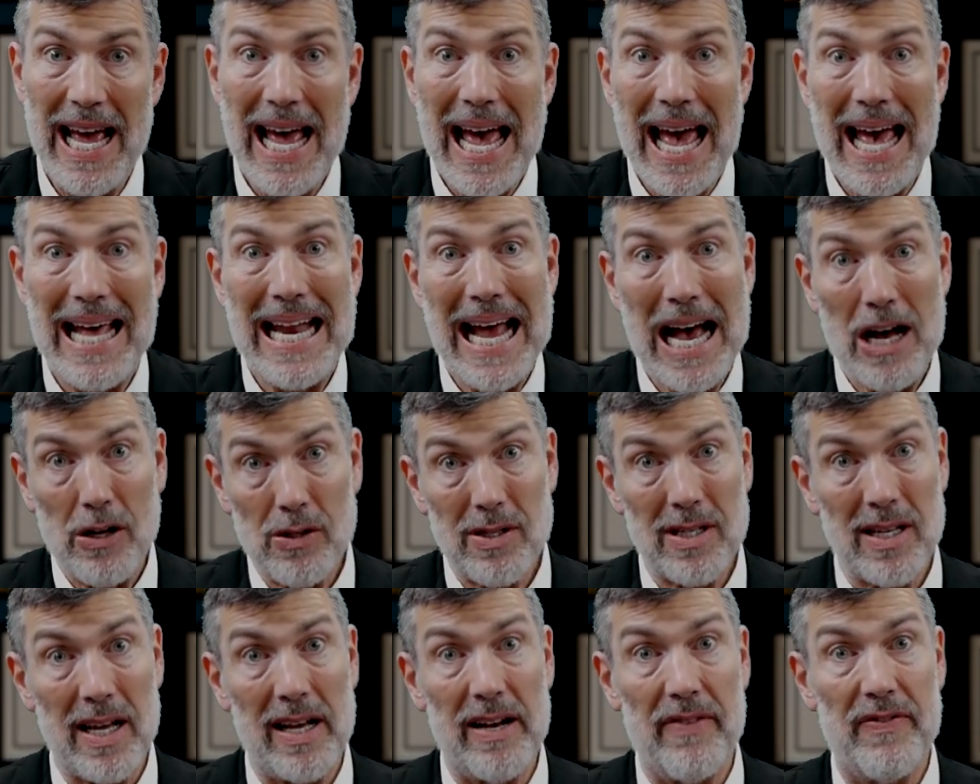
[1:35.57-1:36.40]
And
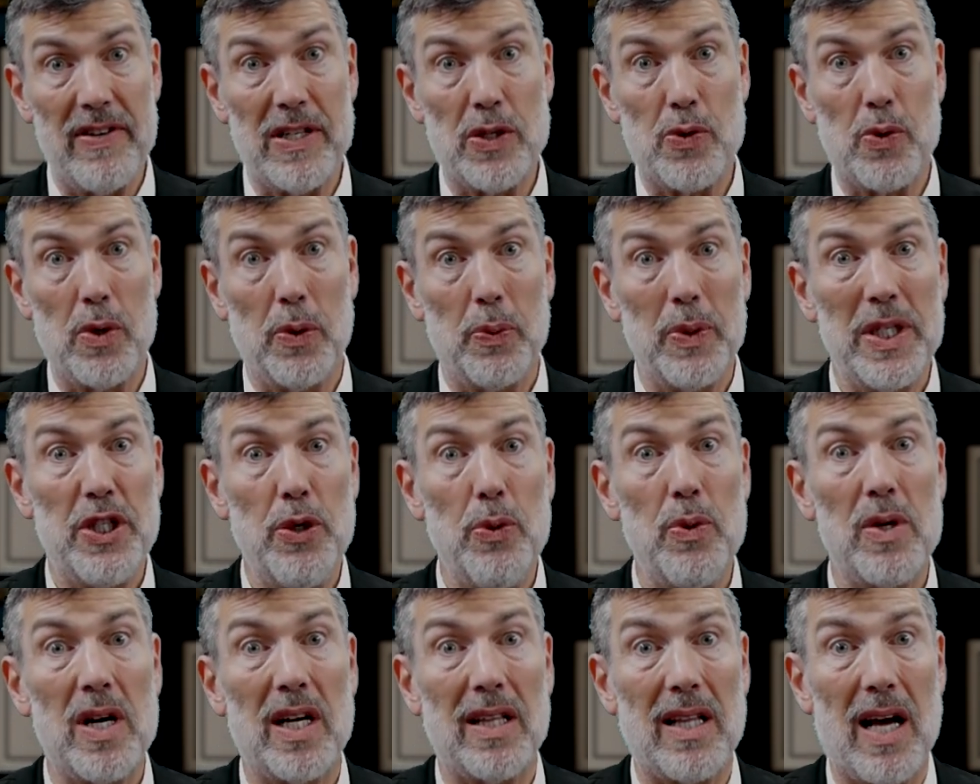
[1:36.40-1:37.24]
outside of Israel, we
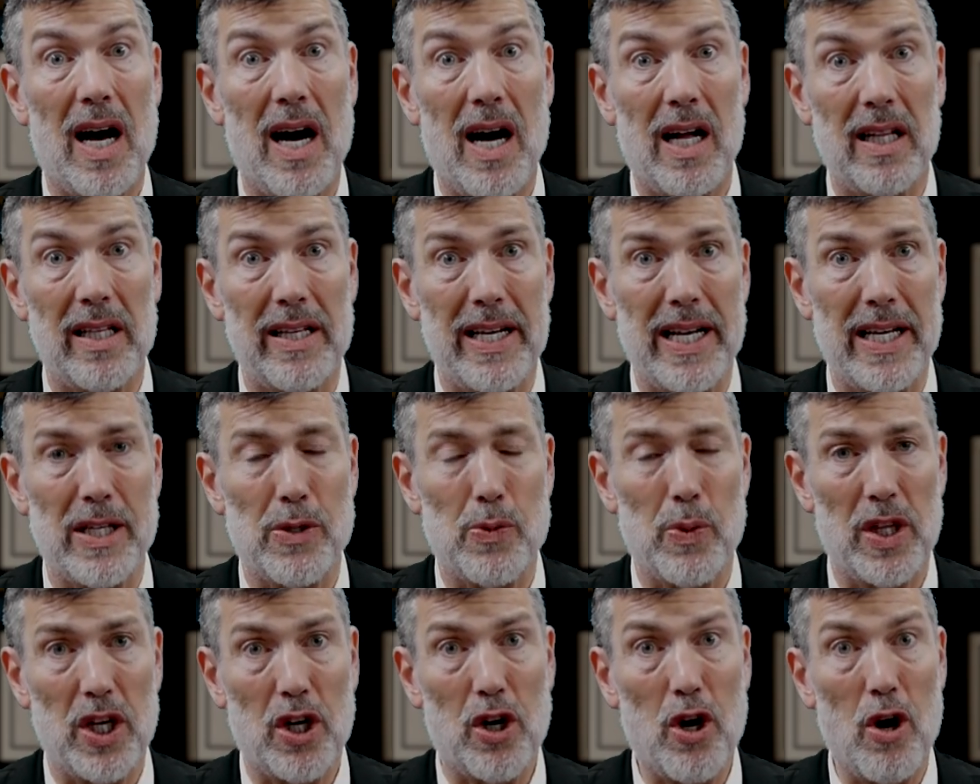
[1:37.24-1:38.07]
do it on the holidays,
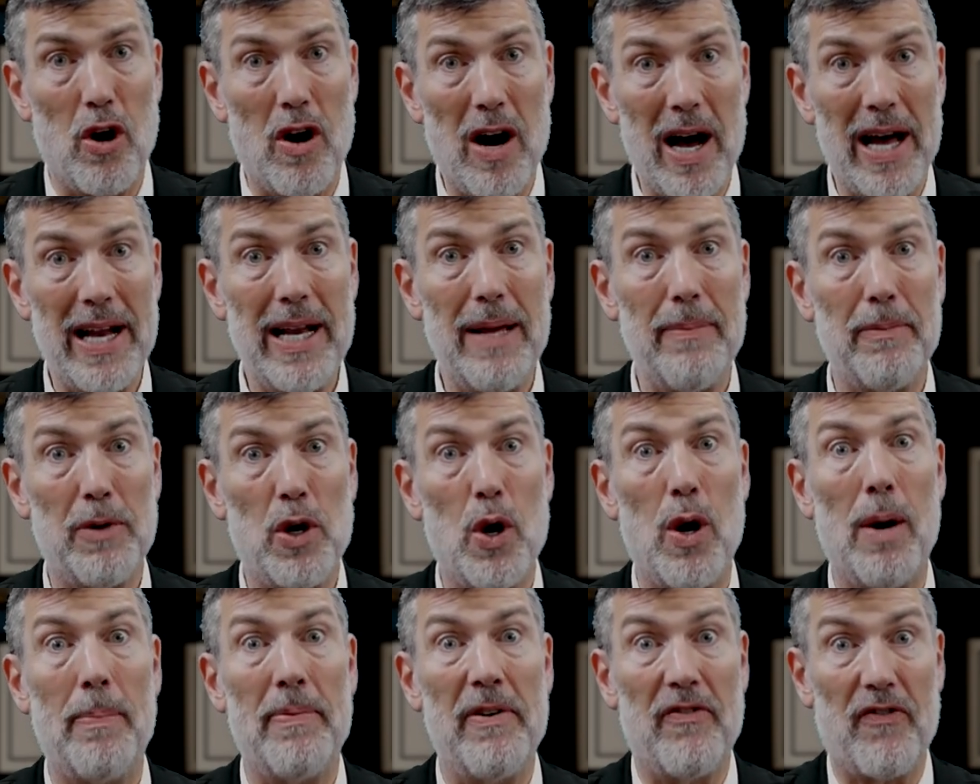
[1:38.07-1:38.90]
where the Kohanim go
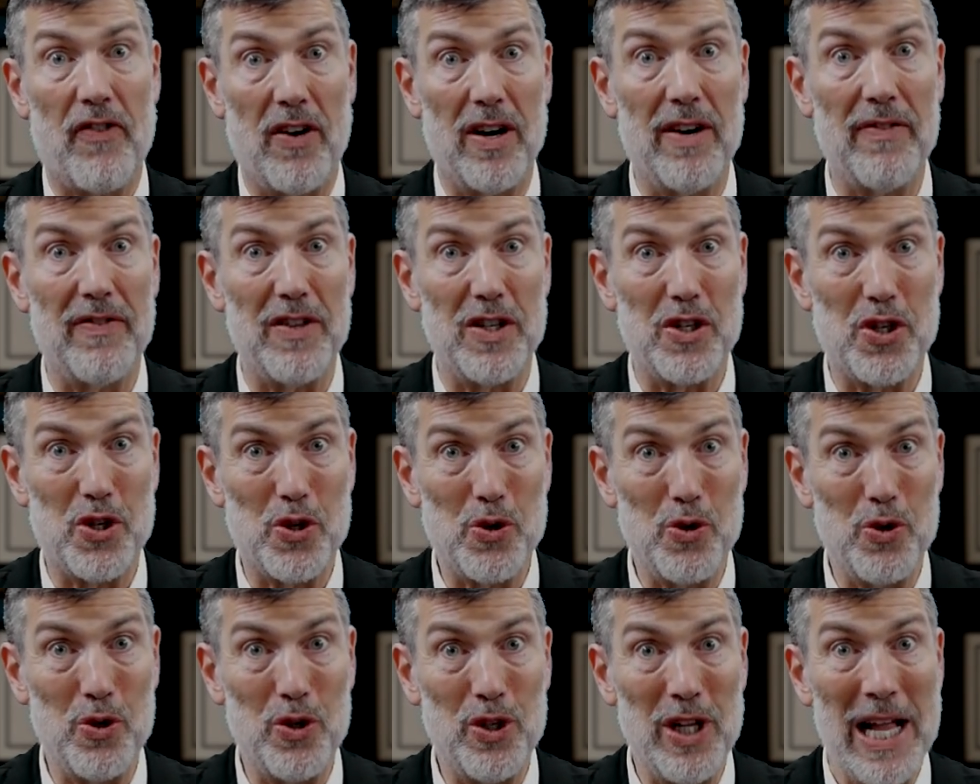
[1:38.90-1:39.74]
up in front of the
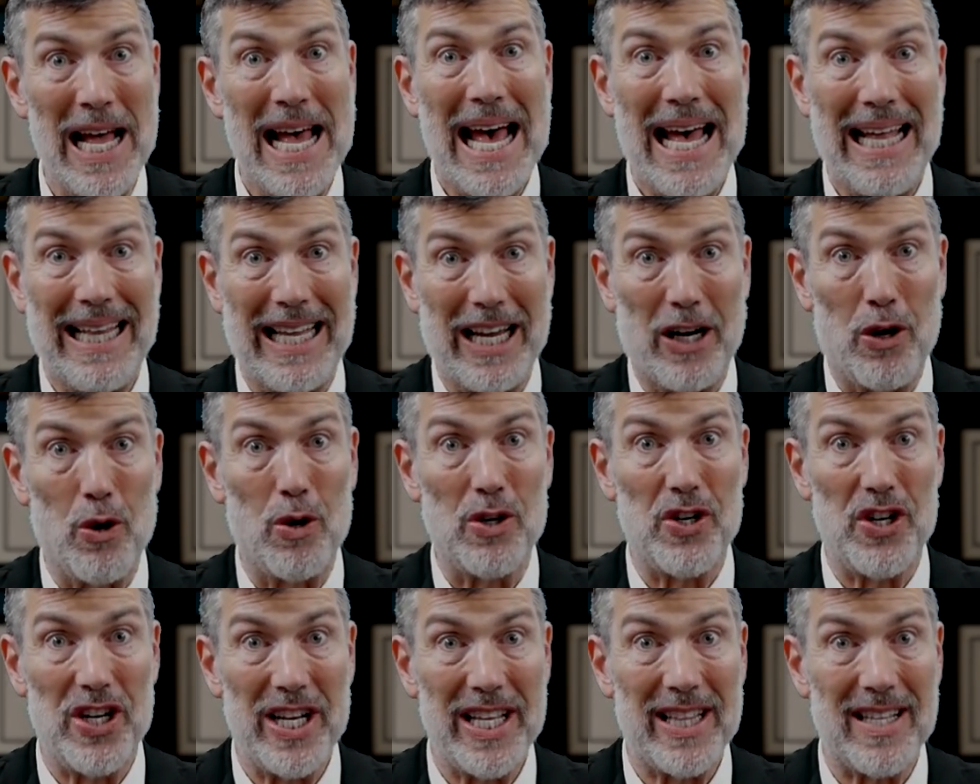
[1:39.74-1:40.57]
shul and they go
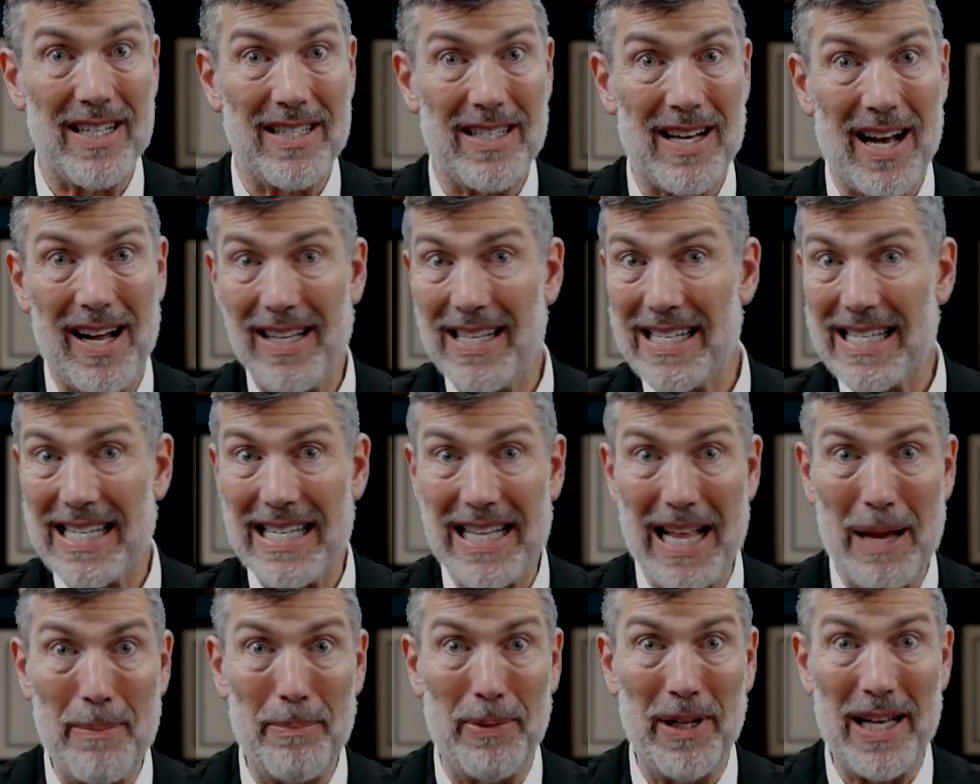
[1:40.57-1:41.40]
underneath the talis and
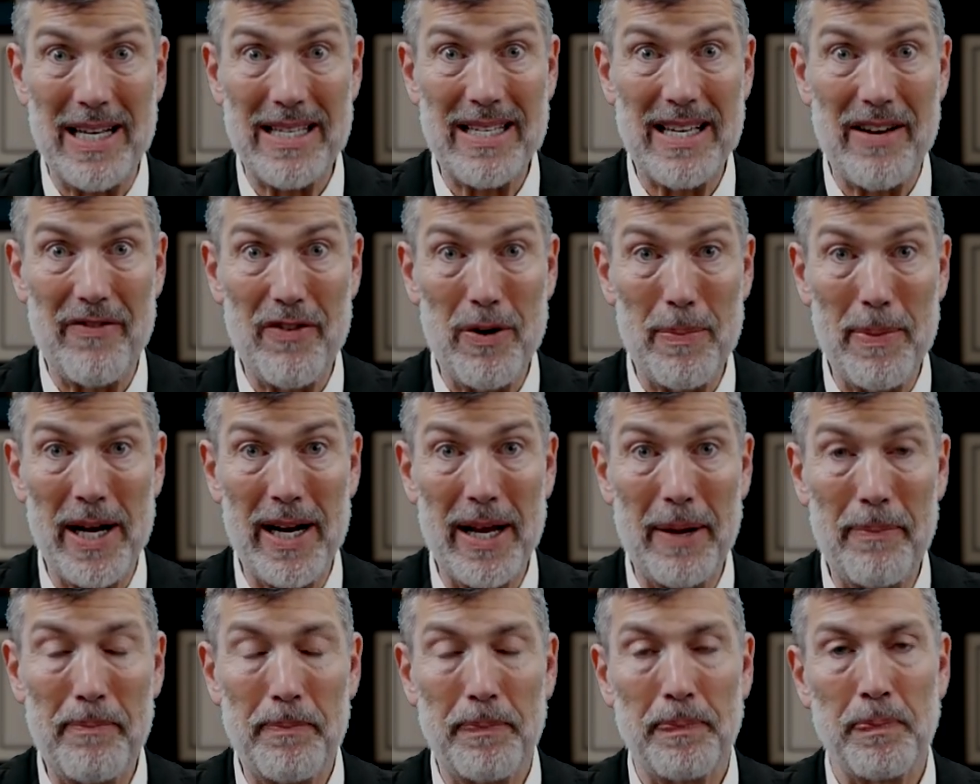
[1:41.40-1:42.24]
they bless
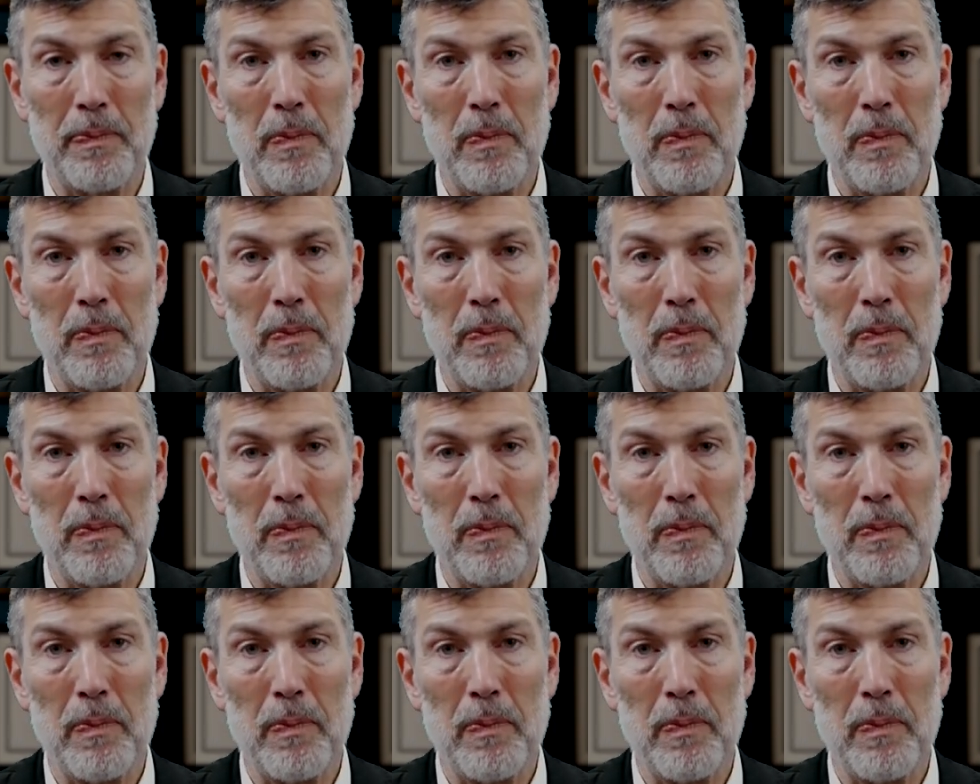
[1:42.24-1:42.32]
everybody.